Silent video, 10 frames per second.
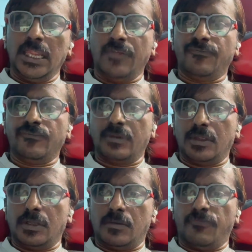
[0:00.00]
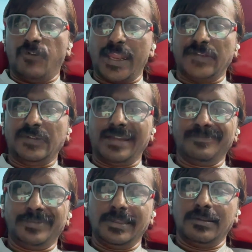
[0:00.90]
If, for
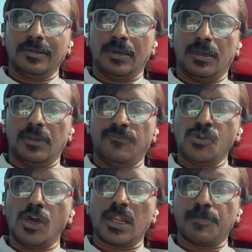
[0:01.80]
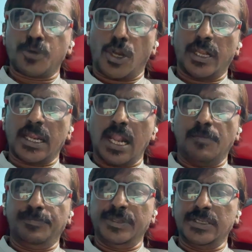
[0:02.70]
example, if you are a product
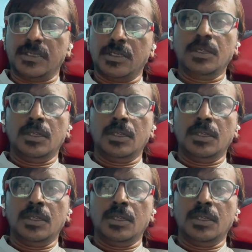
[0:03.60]
company